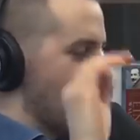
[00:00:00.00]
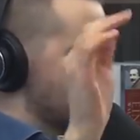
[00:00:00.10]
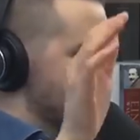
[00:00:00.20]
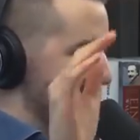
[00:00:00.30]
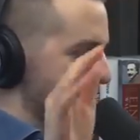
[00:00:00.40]

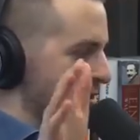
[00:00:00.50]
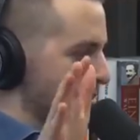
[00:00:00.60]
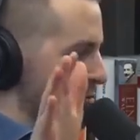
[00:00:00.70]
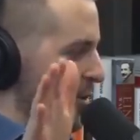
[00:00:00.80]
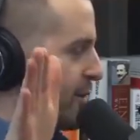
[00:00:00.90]
one down
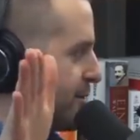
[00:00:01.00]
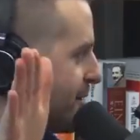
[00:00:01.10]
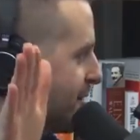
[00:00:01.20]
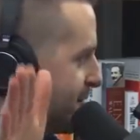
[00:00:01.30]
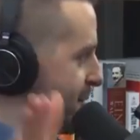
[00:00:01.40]
the road
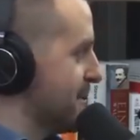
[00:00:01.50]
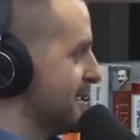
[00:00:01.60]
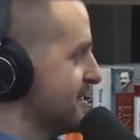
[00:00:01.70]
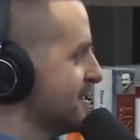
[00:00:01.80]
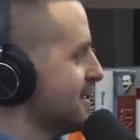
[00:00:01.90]
from
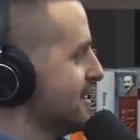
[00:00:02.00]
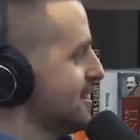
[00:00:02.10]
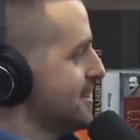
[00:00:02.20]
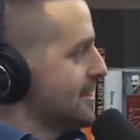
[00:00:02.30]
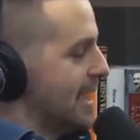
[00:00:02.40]
me.
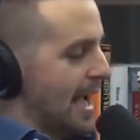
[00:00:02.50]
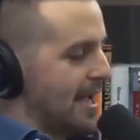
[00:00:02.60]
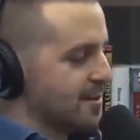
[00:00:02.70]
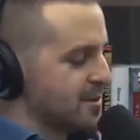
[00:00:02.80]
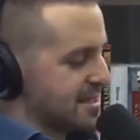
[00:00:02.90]

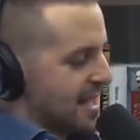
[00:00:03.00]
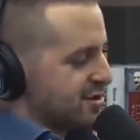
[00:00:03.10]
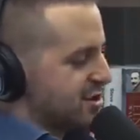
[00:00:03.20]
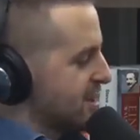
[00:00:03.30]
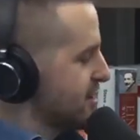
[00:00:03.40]
And it was that
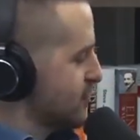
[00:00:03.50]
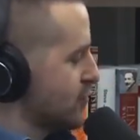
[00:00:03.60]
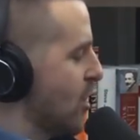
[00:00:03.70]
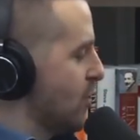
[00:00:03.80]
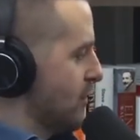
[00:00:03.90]
chicken
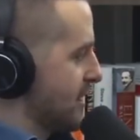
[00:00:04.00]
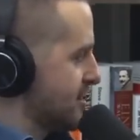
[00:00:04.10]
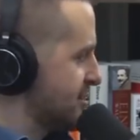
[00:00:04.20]
roll, like the